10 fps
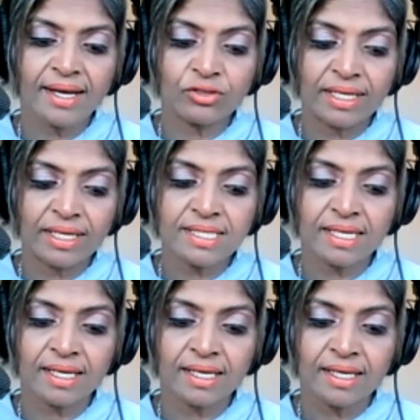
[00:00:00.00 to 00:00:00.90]
and
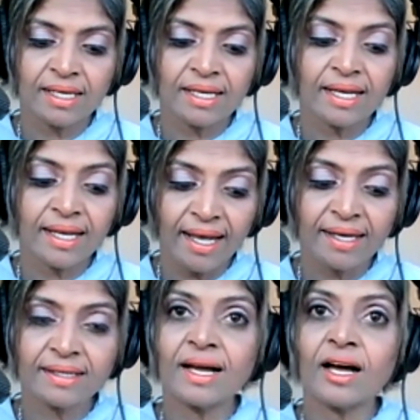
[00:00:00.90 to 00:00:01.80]
relating
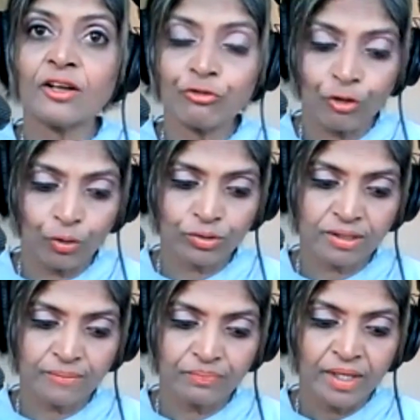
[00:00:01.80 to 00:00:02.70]
can unfold,